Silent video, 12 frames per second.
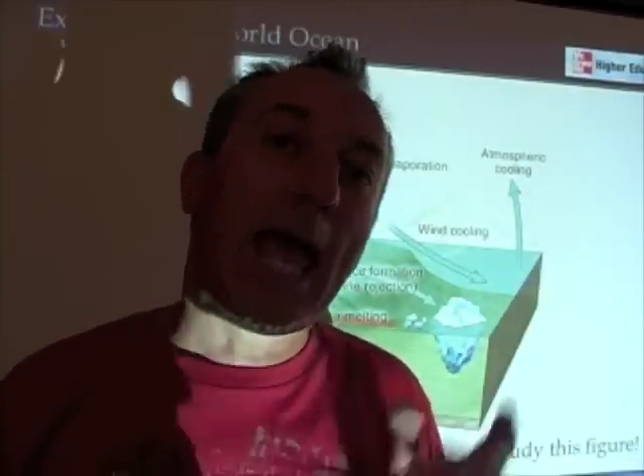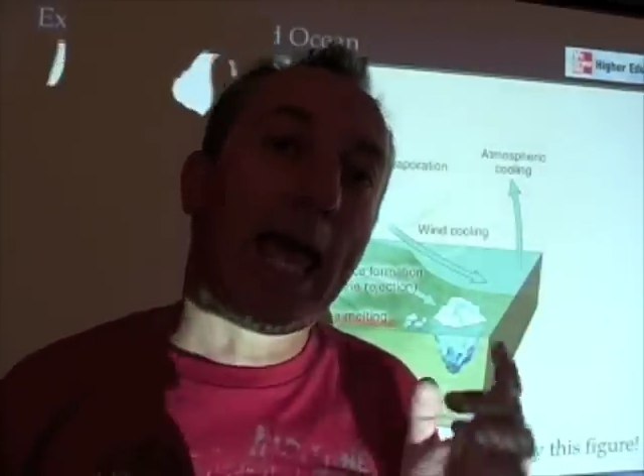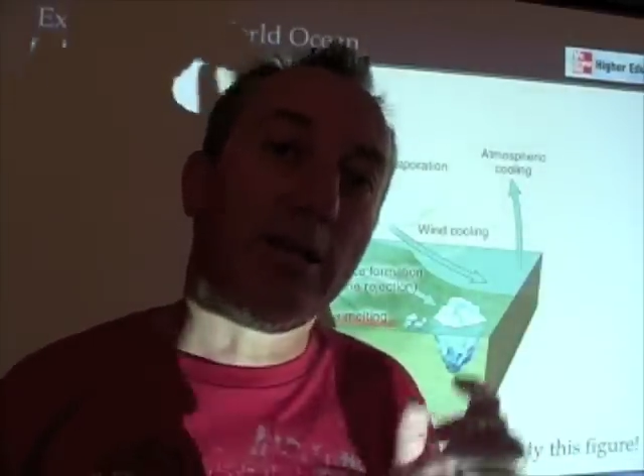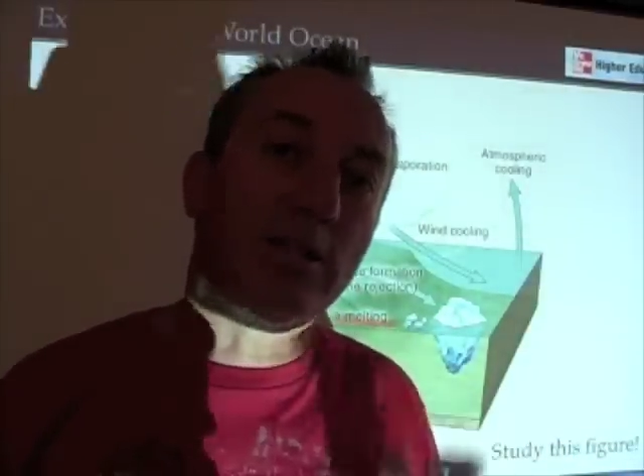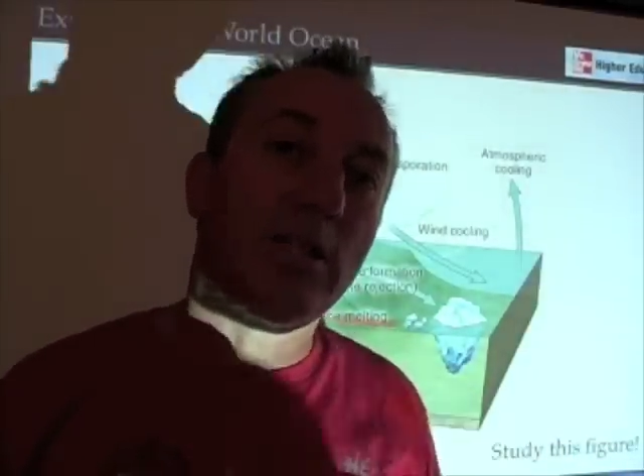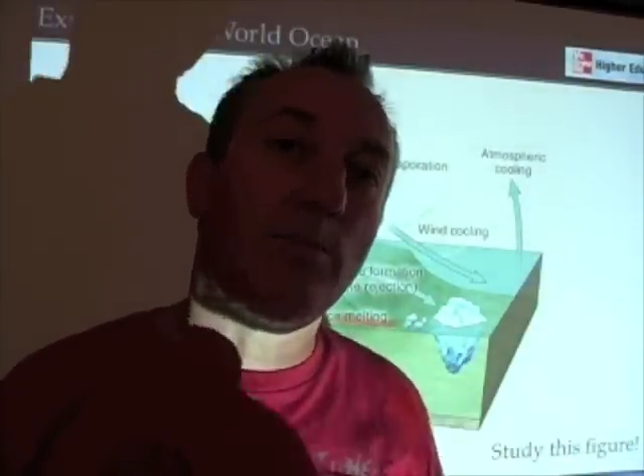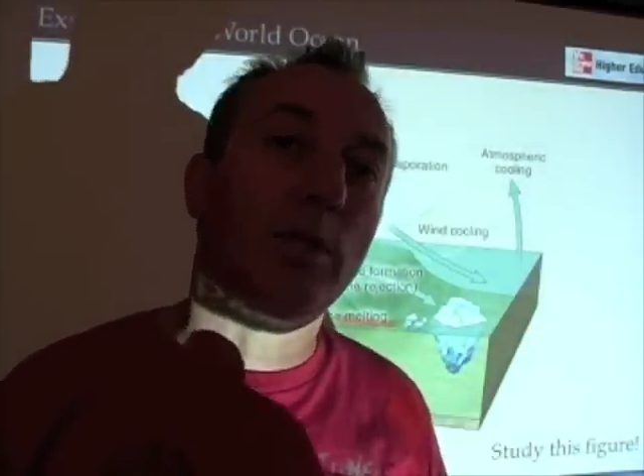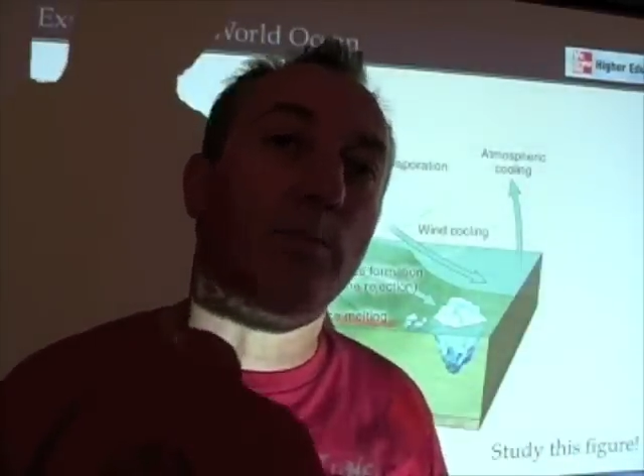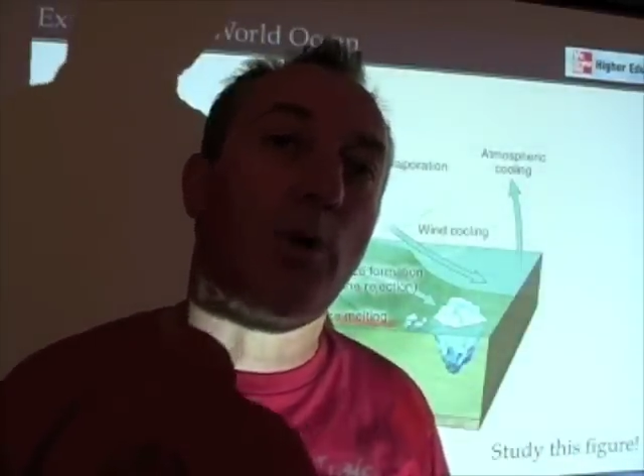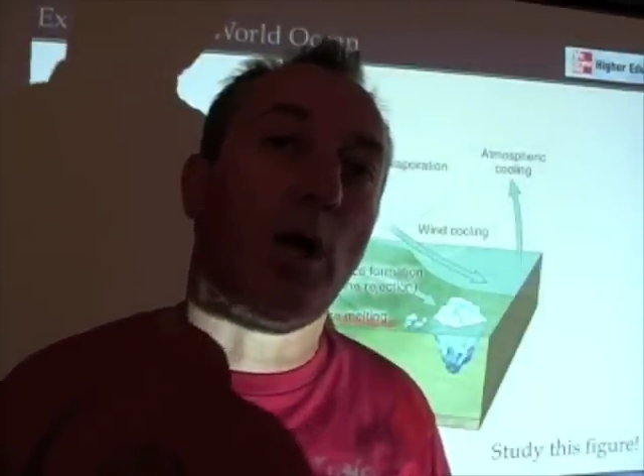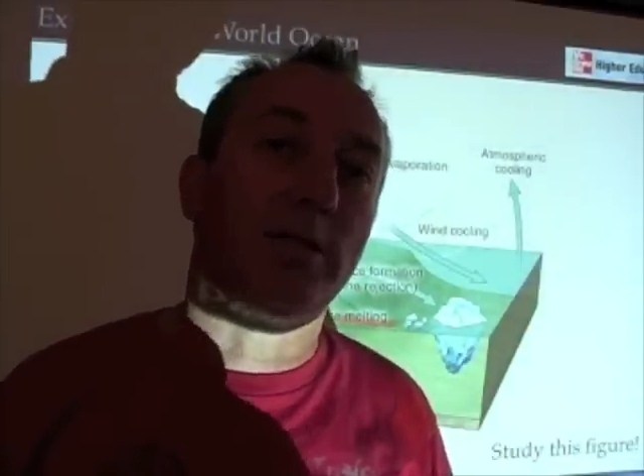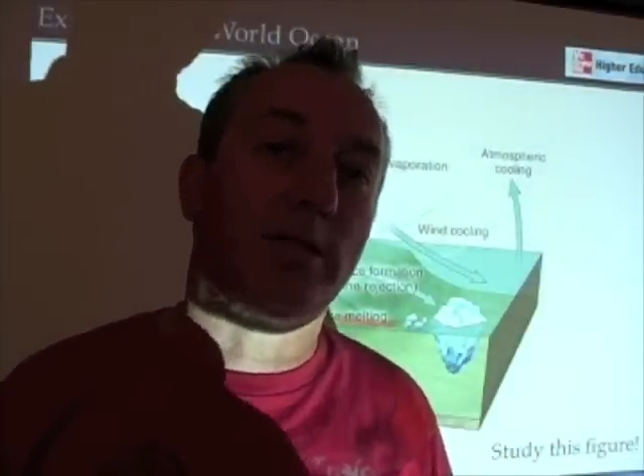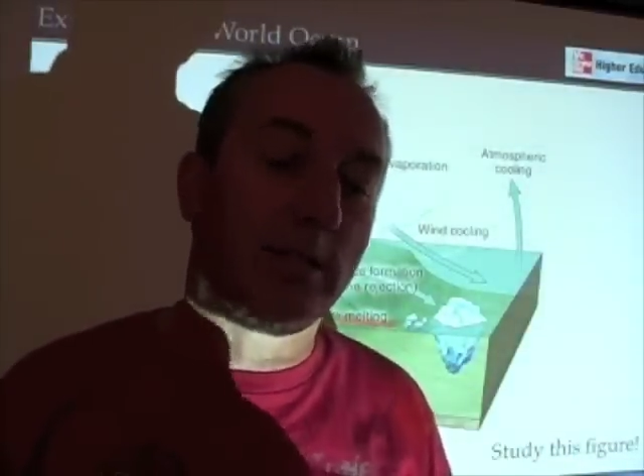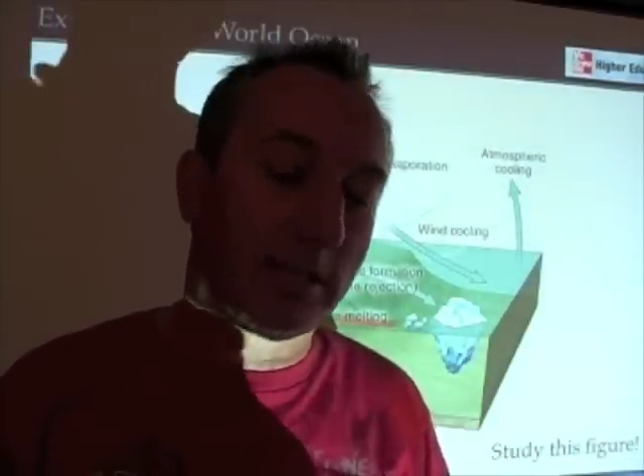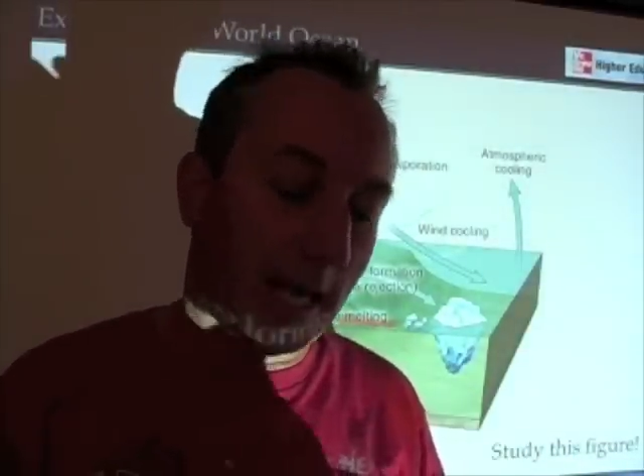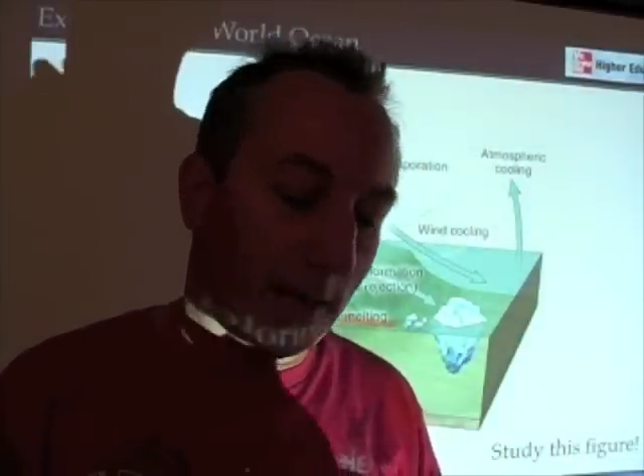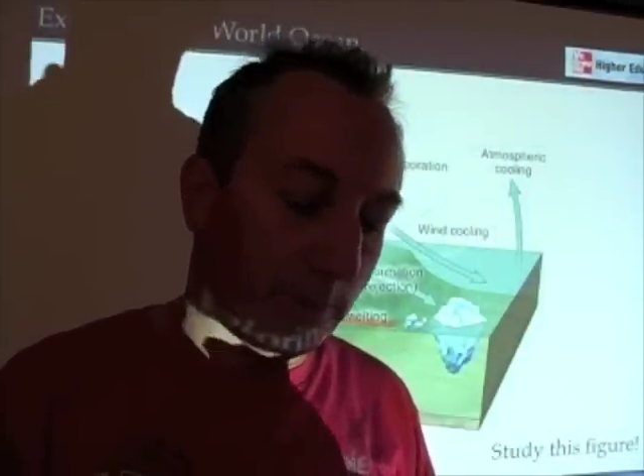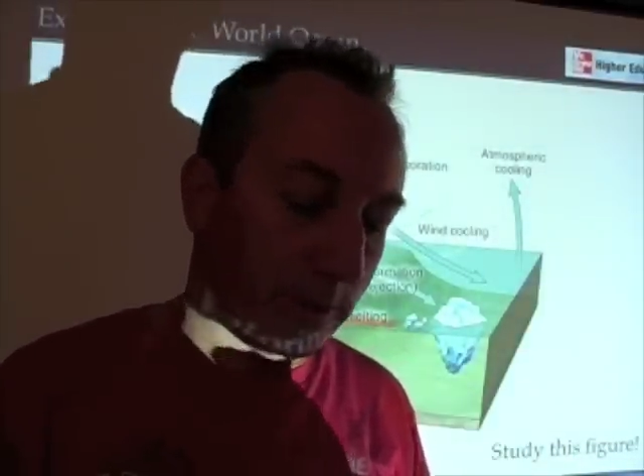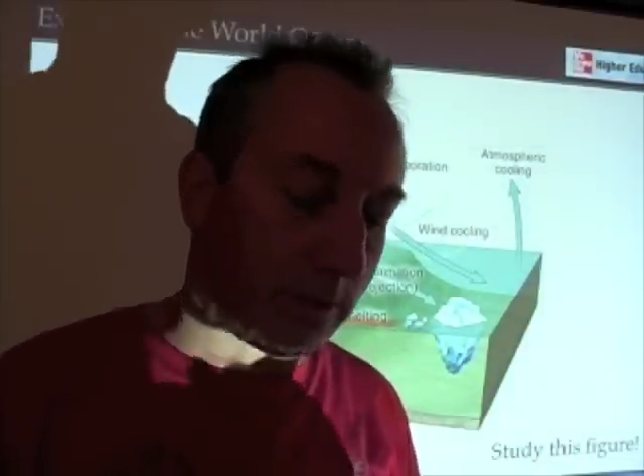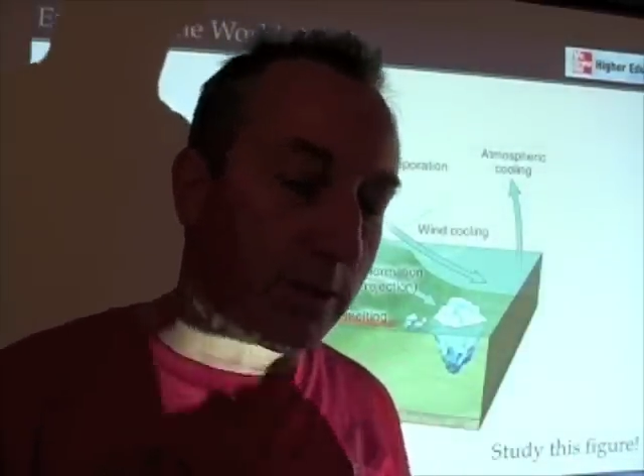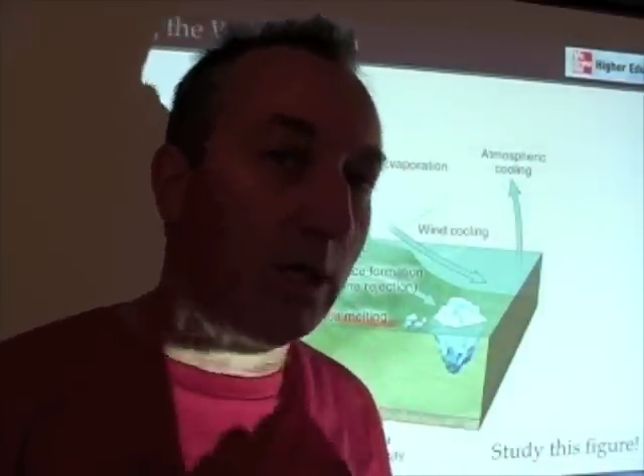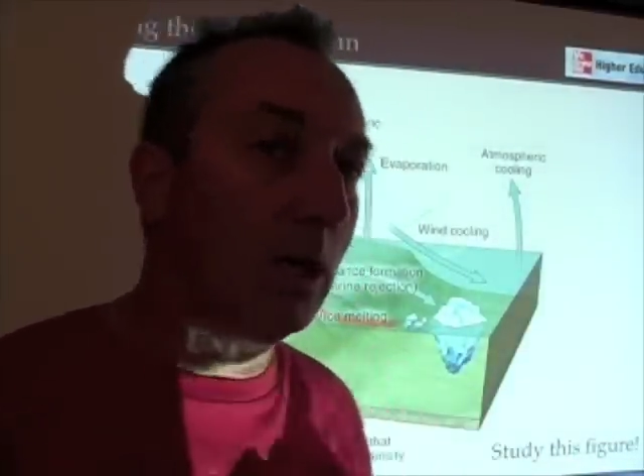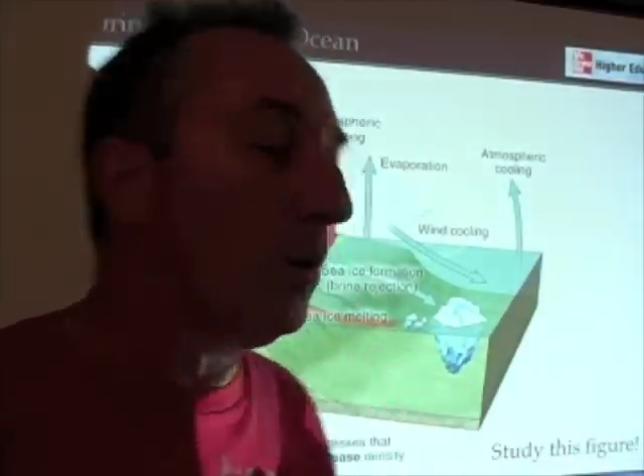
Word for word: And a similar process happens